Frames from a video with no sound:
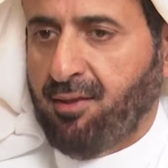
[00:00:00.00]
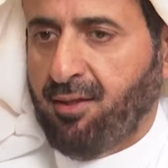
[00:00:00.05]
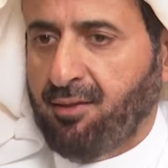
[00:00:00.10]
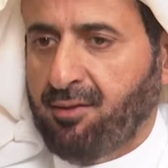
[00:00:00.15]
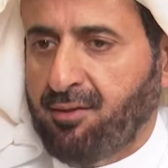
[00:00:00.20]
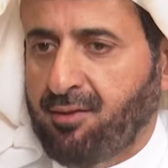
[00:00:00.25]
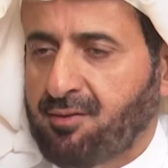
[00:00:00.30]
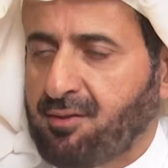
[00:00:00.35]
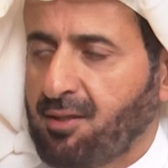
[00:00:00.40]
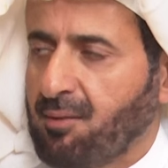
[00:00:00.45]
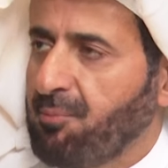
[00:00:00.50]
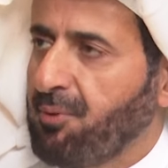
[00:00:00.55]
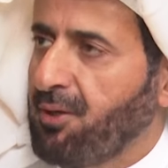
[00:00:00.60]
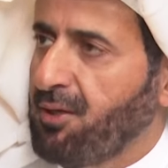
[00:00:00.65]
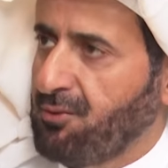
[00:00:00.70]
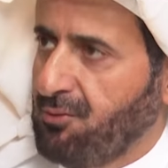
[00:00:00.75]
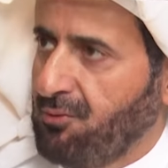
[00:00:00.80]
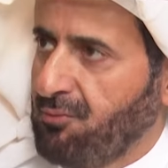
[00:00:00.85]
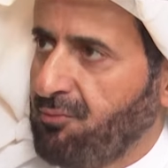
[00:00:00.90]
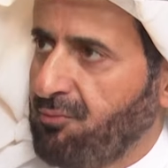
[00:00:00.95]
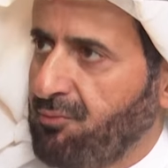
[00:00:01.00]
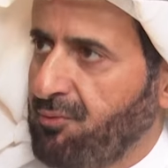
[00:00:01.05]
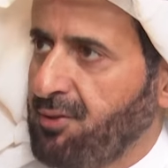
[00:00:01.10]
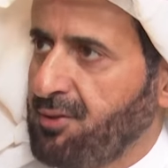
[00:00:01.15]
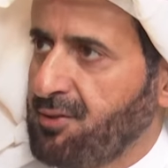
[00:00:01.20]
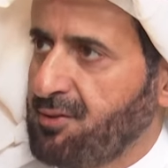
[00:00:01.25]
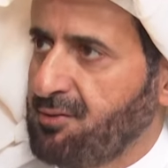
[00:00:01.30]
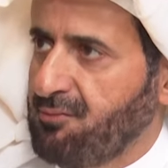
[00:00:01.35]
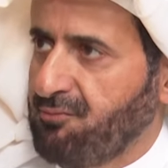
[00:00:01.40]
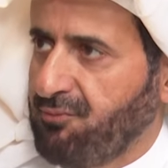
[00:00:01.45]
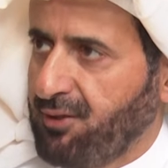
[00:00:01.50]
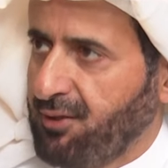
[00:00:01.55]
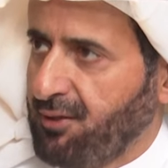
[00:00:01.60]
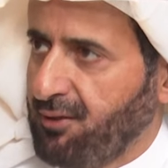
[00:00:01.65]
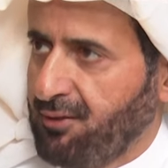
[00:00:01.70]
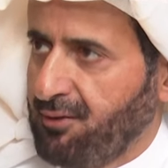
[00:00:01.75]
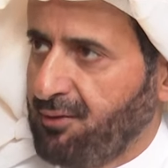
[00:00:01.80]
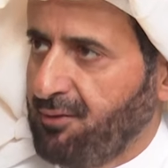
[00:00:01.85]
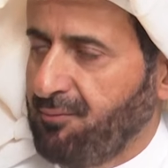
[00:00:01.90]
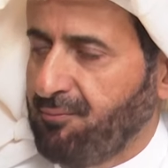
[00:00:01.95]
the interesting part of this
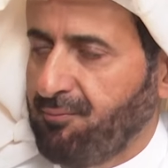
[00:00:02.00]
fund,